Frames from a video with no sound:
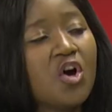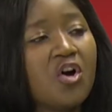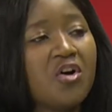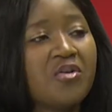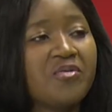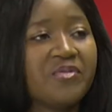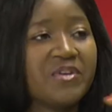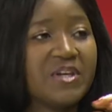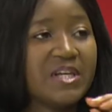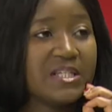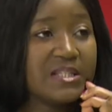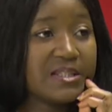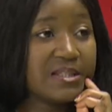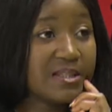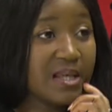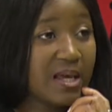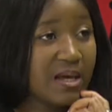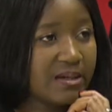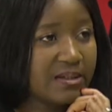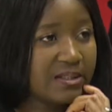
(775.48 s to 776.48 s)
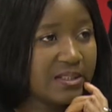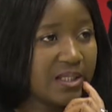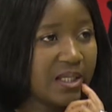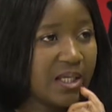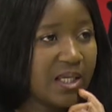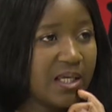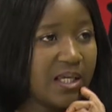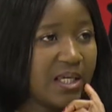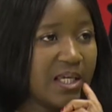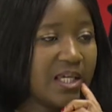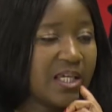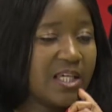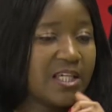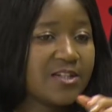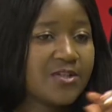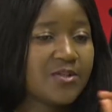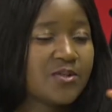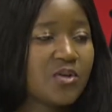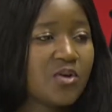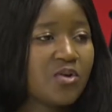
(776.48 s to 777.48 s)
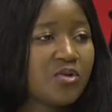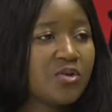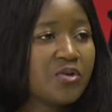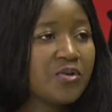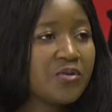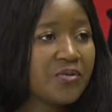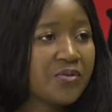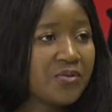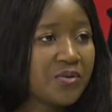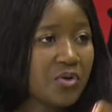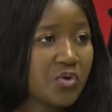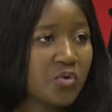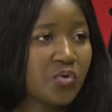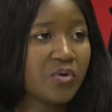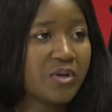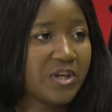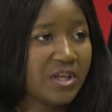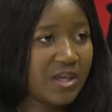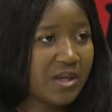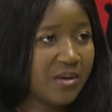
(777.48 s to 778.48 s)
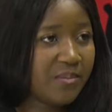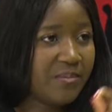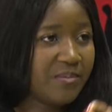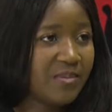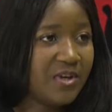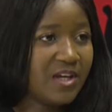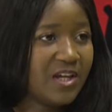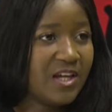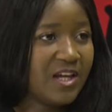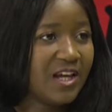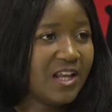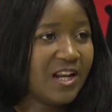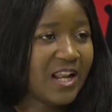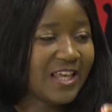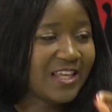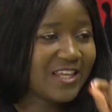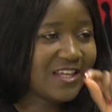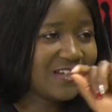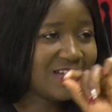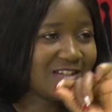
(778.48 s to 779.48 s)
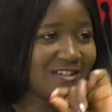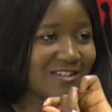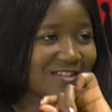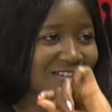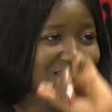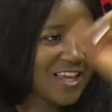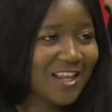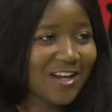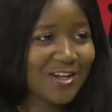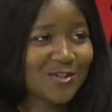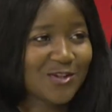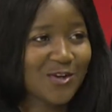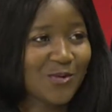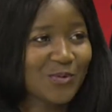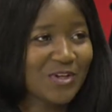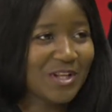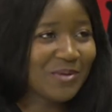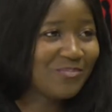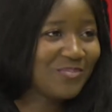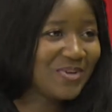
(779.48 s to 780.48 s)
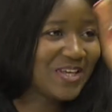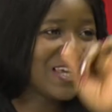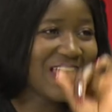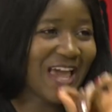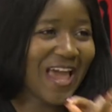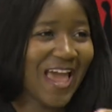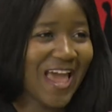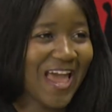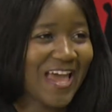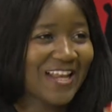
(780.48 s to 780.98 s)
of his son. His son drew him like a skeleton with a big head